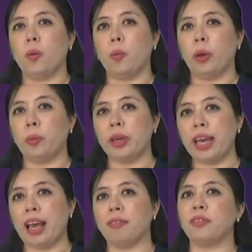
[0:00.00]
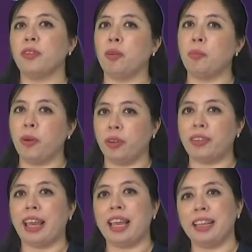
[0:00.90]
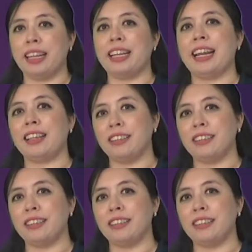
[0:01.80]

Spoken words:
when we have some verbs ending in a